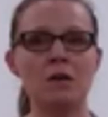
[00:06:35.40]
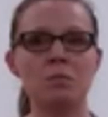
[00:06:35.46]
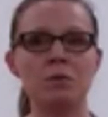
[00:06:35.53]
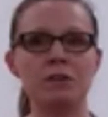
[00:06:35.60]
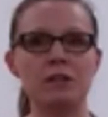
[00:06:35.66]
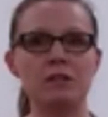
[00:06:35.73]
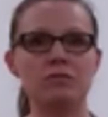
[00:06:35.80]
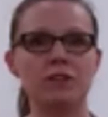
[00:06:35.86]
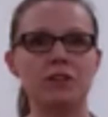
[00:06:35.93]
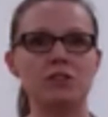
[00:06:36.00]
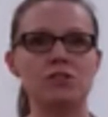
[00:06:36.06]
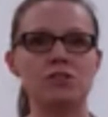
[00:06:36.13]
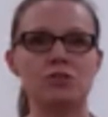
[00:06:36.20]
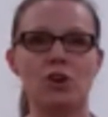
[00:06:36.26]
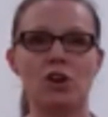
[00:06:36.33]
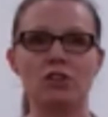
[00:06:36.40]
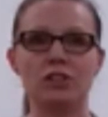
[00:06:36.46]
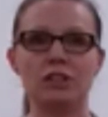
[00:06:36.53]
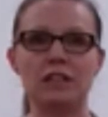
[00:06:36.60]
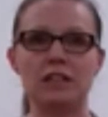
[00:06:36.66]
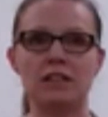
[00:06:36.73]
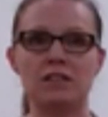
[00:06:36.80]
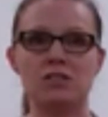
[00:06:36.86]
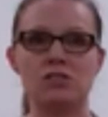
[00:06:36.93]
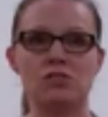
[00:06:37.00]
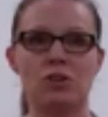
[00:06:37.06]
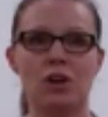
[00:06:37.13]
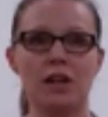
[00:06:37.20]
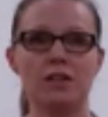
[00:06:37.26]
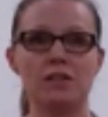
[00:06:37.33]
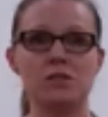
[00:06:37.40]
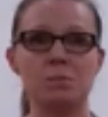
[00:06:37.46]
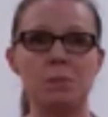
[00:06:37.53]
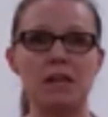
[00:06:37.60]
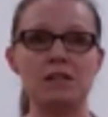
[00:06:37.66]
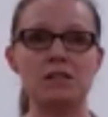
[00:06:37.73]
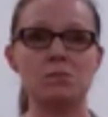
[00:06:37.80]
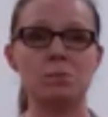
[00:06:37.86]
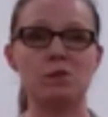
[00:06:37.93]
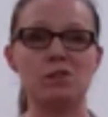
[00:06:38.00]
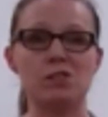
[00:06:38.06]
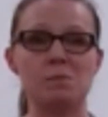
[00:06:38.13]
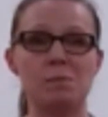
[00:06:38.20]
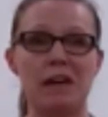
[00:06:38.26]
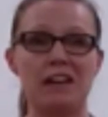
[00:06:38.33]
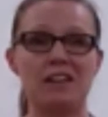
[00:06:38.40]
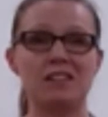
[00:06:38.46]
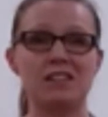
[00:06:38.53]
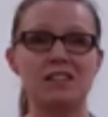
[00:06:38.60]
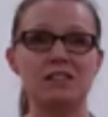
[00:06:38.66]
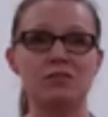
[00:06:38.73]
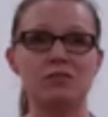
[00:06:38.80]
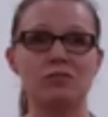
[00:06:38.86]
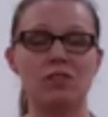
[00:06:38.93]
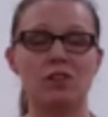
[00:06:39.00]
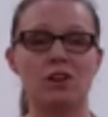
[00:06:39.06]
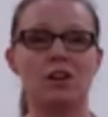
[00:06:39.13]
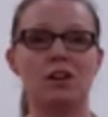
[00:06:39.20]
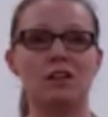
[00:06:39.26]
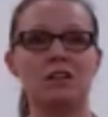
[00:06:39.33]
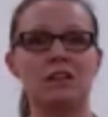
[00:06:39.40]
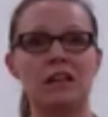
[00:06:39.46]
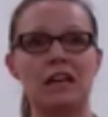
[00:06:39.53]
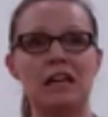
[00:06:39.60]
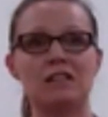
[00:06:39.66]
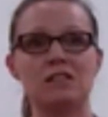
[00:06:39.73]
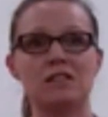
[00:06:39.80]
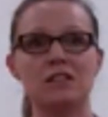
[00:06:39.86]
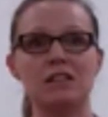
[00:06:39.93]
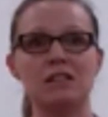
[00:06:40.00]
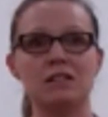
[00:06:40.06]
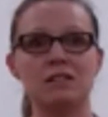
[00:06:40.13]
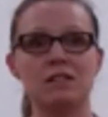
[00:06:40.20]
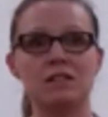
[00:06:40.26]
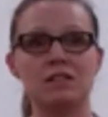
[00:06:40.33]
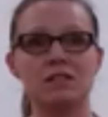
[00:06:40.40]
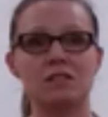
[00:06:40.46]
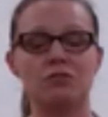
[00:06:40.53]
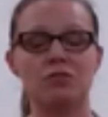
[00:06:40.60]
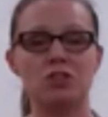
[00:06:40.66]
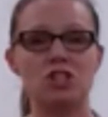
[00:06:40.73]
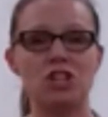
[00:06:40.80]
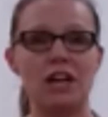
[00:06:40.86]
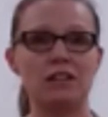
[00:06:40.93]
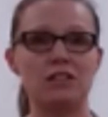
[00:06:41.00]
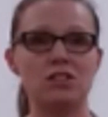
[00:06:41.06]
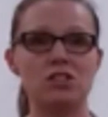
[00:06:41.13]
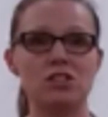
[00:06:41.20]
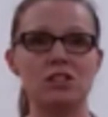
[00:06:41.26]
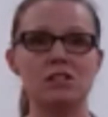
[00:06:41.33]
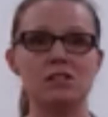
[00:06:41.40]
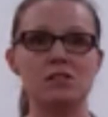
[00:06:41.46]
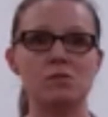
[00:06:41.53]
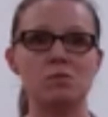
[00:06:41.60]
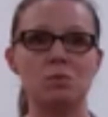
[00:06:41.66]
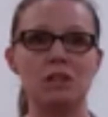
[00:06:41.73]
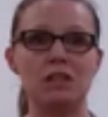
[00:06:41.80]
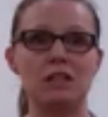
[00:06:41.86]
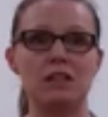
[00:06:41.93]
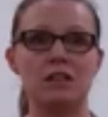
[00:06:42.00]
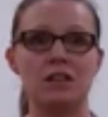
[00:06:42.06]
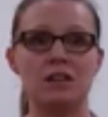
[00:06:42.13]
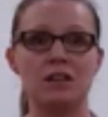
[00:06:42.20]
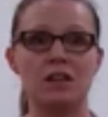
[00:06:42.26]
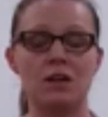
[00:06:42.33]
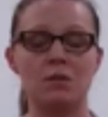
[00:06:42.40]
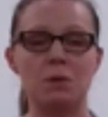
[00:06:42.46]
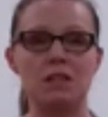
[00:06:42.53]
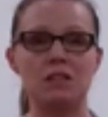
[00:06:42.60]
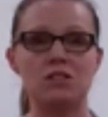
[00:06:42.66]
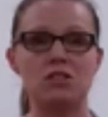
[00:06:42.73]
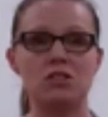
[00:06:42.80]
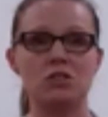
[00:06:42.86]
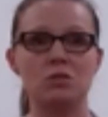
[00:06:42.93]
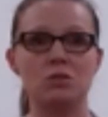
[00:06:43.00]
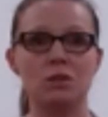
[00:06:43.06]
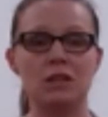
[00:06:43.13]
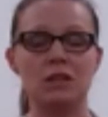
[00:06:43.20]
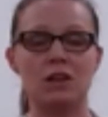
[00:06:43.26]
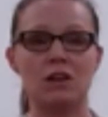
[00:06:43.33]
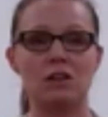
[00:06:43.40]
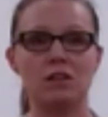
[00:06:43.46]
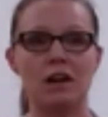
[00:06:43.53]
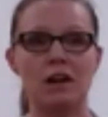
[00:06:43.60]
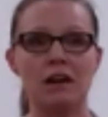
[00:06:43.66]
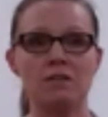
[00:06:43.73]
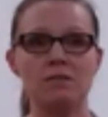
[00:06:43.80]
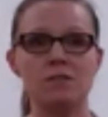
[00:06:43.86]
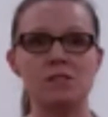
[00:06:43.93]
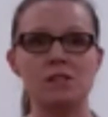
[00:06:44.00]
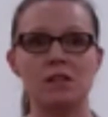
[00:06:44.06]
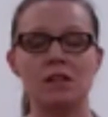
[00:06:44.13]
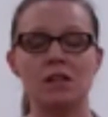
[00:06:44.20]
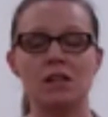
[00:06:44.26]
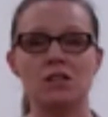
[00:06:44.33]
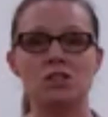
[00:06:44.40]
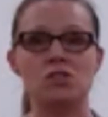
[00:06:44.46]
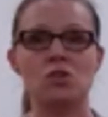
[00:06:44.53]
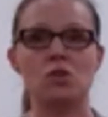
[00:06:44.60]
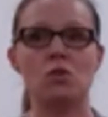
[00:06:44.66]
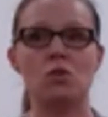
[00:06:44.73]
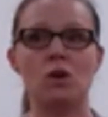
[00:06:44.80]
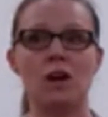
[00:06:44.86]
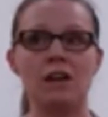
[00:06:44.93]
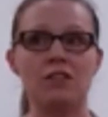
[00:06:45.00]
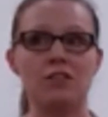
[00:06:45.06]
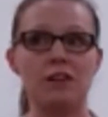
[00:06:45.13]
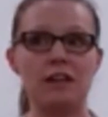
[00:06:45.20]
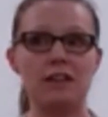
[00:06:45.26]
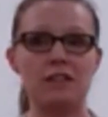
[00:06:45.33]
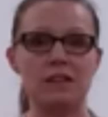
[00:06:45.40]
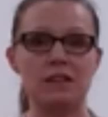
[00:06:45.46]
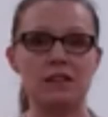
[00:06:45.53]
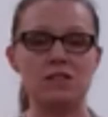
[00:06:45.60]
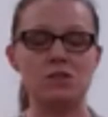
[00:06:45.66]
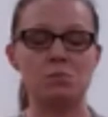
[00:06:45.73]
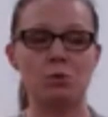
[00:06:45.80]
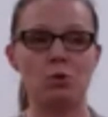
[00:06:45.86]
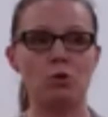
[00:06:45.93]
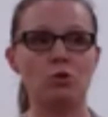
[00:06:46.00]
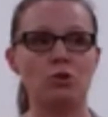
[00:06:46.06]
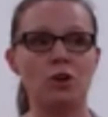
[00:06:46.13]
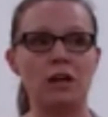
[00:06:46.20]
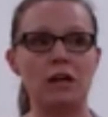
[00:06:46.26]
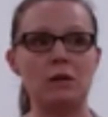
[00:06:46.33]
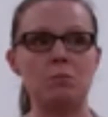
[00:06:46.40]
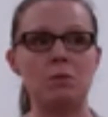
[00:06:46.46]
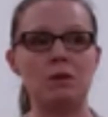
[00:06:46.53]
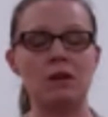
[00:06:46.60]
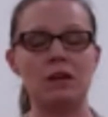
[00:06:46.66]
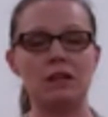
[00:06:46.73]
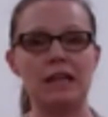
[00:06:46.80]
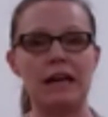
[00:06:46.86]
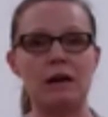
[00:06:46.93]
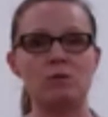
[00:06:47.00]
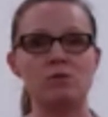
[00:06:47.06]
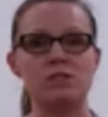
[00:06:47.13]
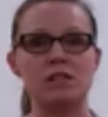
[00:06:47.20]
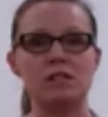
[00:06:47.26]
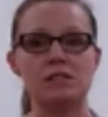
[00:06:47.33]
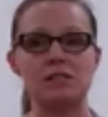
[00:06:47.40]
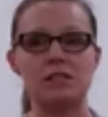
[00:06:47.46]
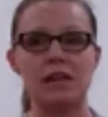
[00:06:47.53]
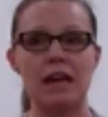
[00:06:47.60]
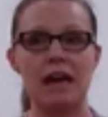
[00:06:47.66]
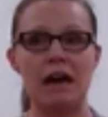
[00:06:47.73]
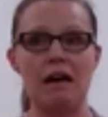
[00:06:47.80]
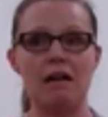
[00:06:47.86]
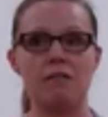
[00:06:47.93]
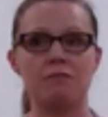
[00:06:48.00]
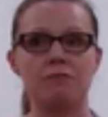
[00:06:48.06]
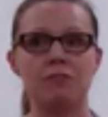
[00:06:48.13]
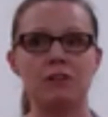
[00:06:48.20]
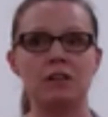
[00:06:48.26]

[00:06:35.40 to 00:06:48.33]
believe very strongly in a strengths-based perspective on handling different challenges we come into in our lives. So I think that this program allows us to have